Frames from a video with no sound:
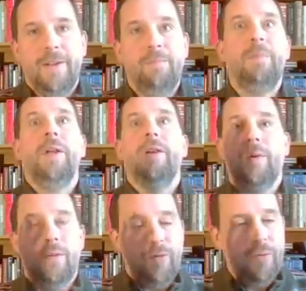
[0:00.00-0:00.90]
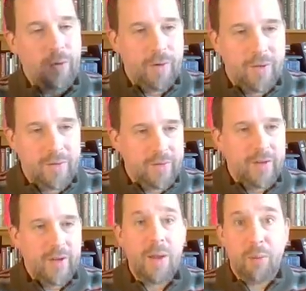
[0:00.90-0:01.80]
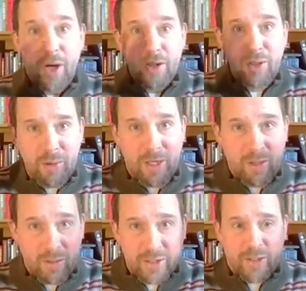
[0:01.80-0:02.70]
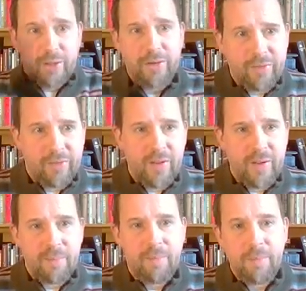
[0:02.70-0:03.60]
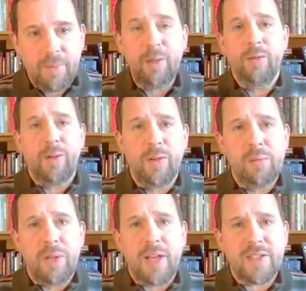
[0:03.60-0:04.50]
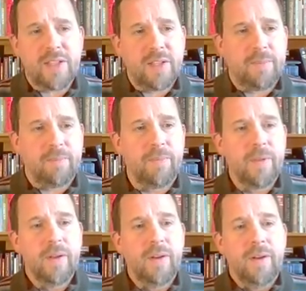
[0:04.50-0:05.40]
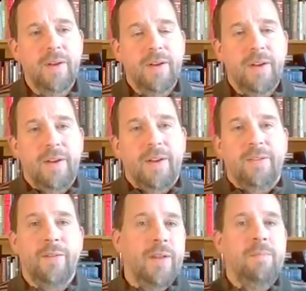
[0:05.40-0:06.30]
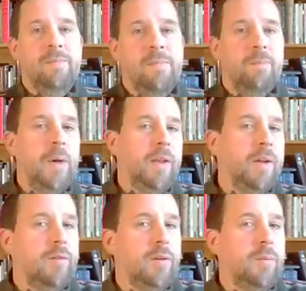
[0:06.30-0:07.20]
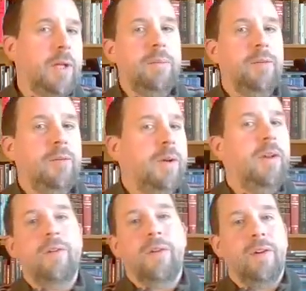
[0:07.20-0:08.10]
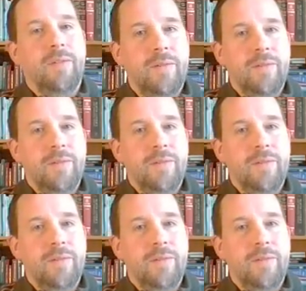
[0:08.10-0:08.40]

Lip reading: And Balak was furious. He said, "I brought you here to curse them, but you have only blessed them." So then Balak took Balaam to another